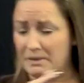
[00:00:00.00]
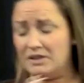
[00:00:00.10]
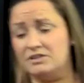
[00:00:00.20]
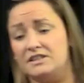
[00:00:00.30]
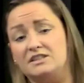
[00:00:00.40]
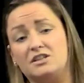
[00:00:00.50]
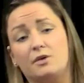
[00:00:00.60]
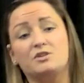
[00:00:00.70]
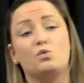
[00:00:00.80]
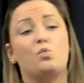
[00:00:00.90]
because it is
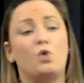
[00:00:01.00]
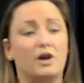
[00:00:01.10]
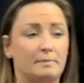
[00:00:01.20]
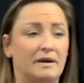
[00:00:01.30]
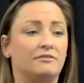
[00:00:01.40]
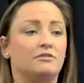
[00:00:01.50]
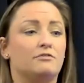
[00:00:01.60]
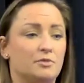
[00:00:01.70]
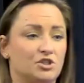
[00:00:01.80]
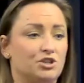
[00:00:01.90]
going to wipe out
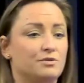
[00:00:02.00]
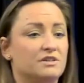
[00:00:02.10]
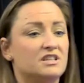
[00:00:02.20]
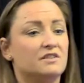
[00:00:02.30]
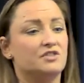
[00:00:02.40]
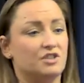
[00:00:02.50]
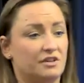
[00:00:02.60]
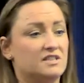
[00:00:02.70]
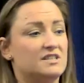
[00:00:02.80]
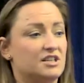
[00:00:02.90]
your opportunity of
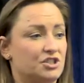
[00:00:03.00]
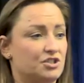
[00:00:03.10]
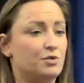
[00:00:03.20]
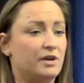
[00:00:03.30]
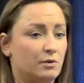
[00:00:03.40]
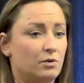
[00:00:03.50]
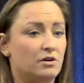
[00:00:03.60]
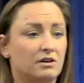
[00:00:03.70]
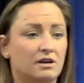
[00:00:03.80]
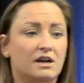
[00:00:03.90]
serving Section
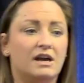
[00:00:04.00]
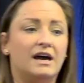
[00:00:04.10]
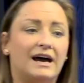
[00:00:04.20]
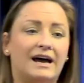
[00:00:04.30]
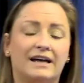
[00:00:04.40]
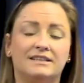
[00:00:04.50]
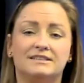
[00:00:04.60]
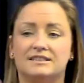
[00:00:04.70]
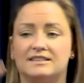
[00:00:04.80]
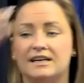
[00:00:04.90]
21.
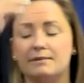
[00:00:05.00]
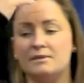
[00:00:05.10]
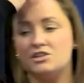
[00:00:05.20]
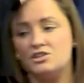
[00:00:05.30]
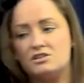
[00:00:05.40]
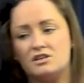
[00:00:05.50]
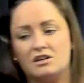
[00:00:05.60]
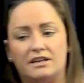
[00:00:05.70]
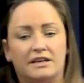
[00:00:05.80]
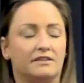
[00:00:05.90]
And Sally mentioned
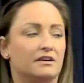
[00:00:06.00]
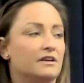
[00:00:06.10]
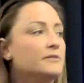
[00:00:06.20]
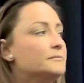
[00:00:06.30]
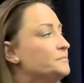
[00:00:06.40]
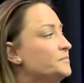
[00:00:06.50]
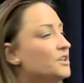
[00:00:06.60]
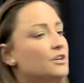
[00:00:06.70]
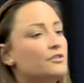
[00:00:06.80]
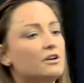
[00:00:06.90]
earlier that,
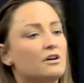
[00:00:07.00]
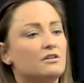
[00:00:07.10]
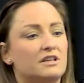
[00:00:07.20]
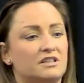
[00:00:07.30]
you know, the long